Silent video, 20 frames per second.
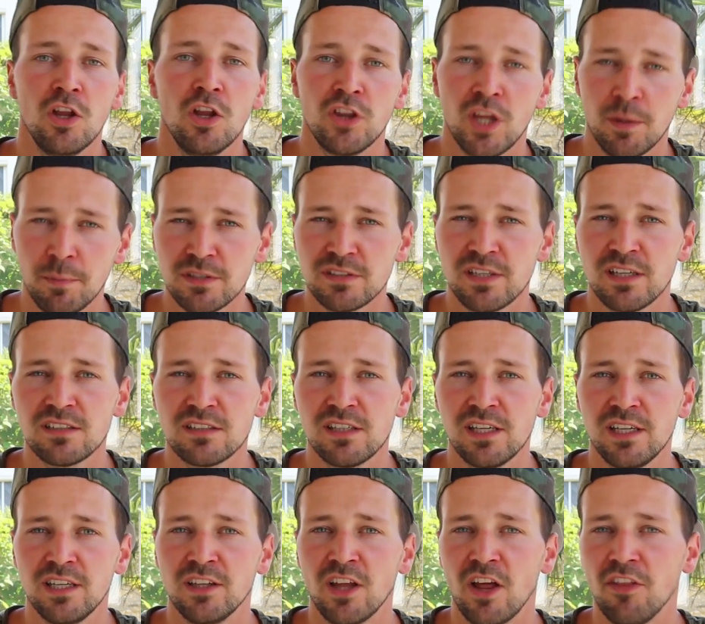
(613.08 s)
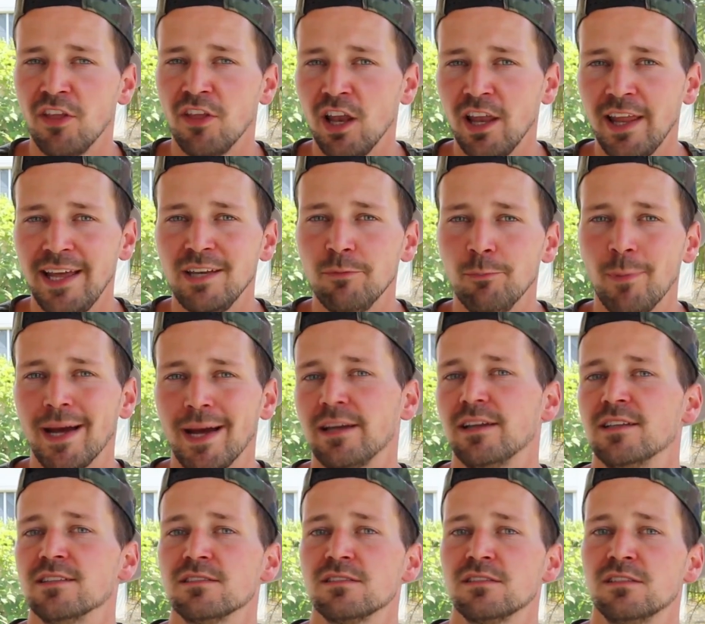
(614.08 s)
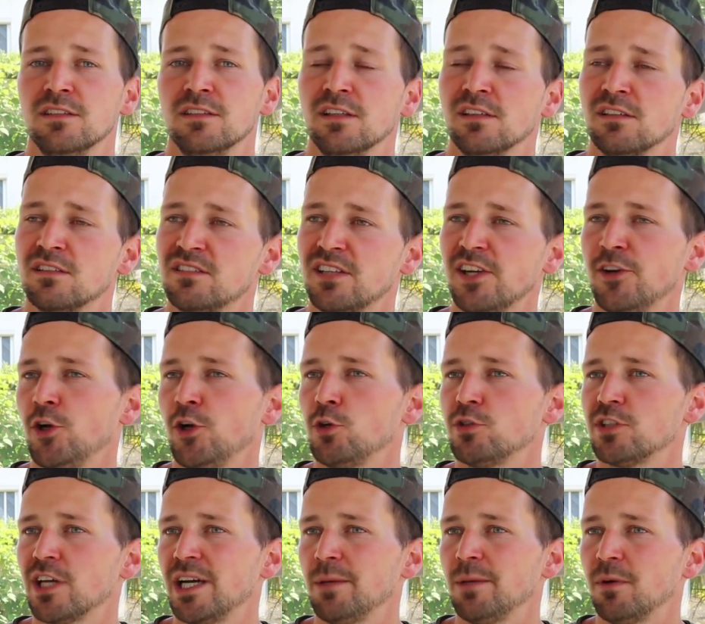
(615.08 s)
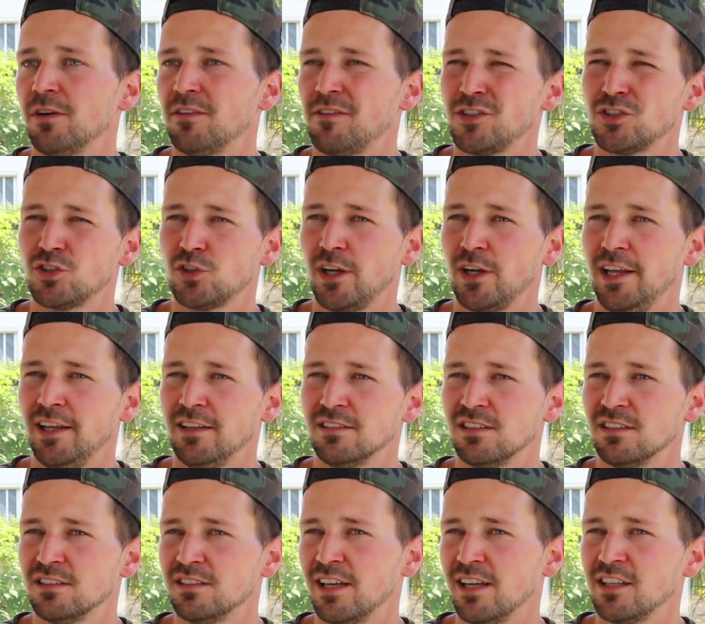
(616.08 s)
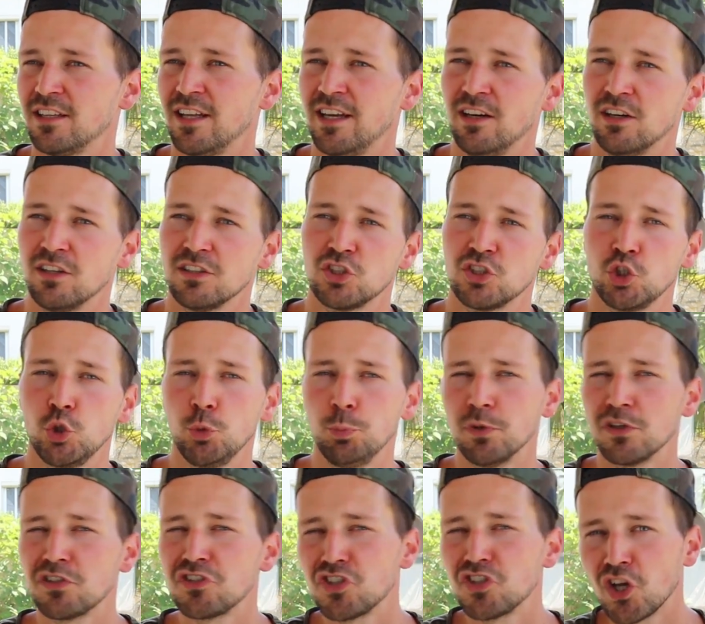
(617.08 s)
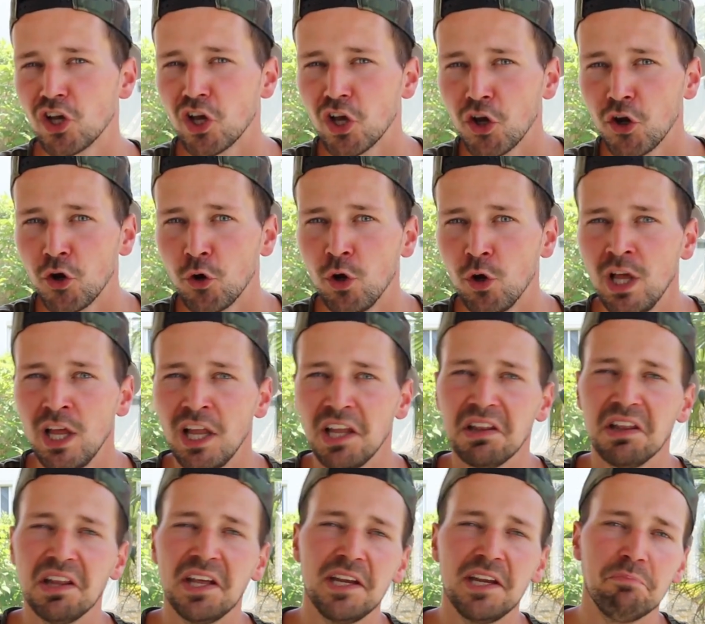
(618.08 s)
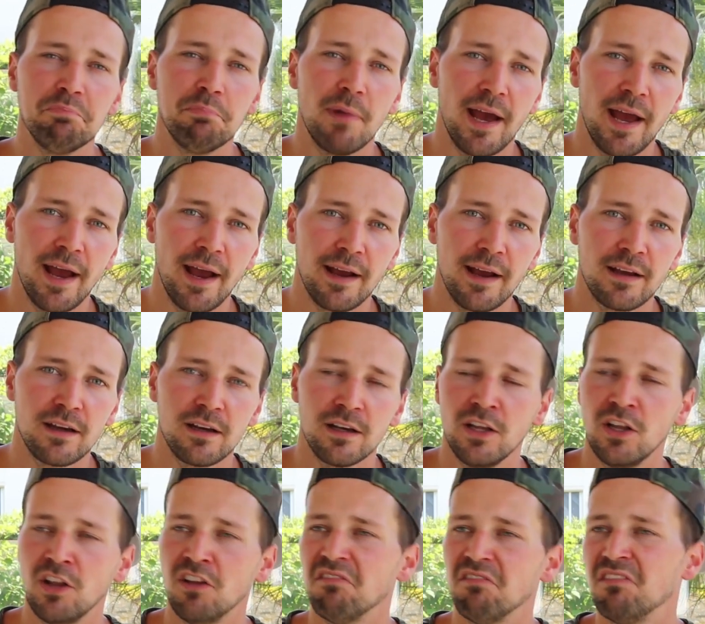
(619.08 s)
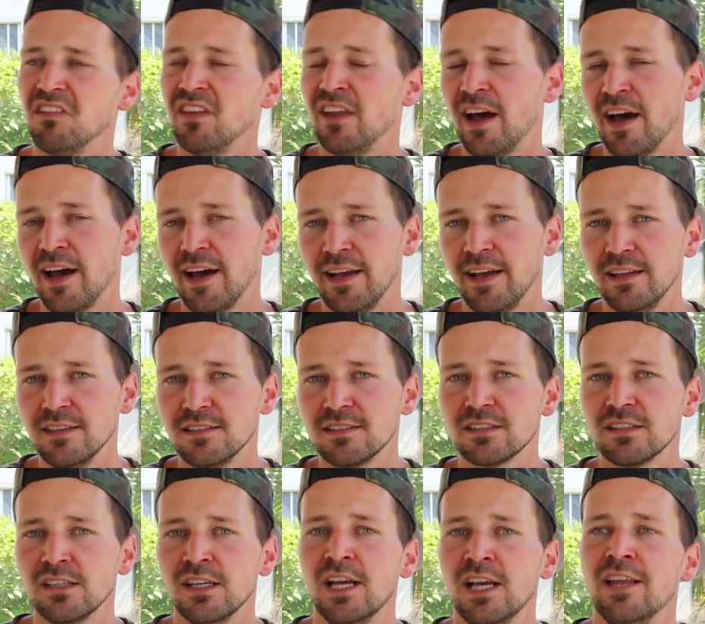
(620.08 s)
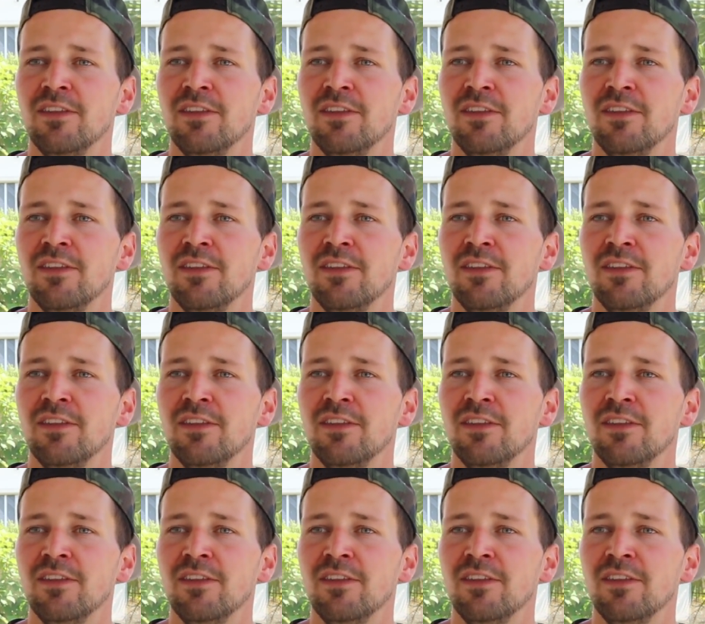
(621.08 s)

Number 16, the laidbackness. The stereotype of Australians is that they are super chill, laid back, nice.